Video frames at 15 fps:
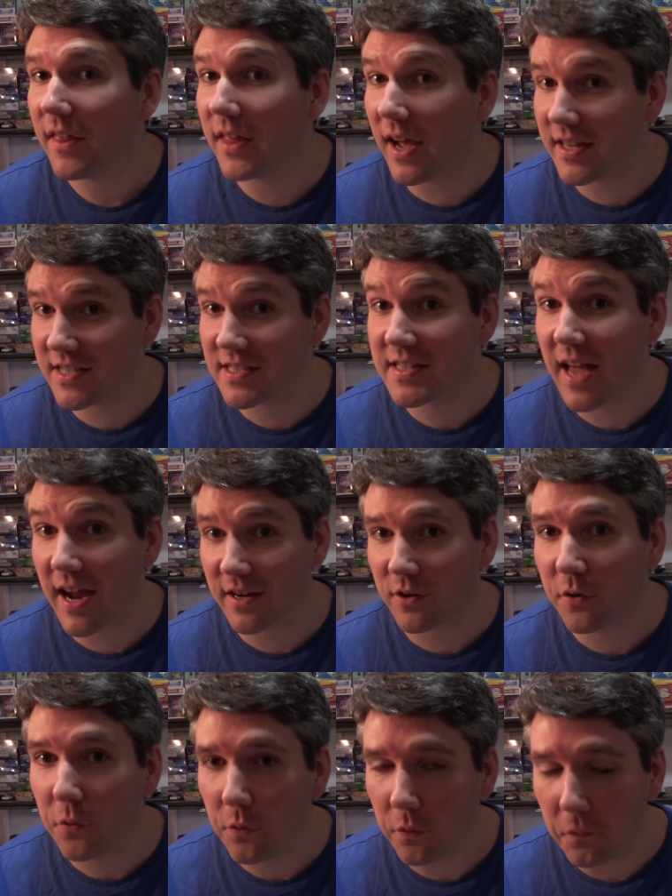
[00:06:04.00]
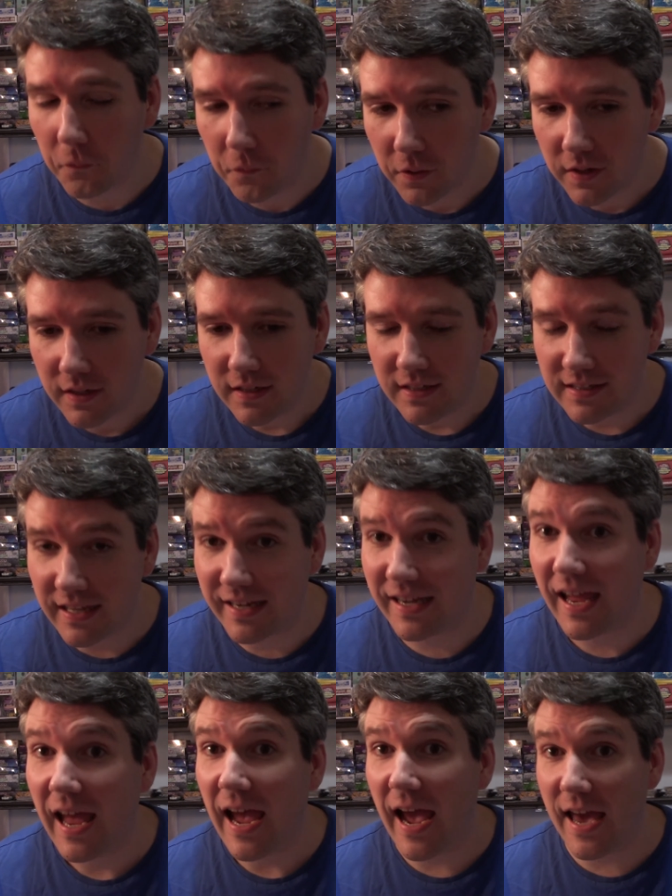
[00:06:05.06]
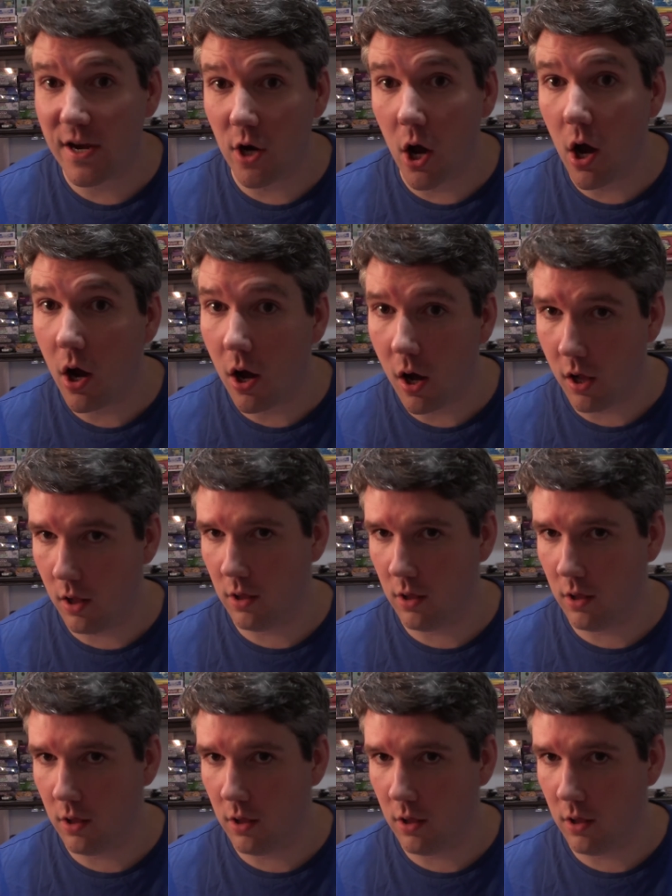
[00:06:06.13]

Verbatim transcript: that's not cool like at all